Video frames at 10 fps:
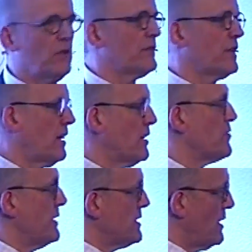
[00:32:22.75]
of the
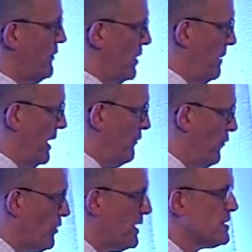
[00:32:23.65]
country is covered by
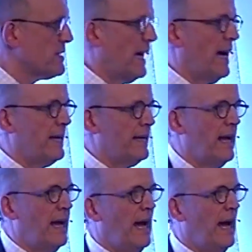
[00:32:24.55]
forest, and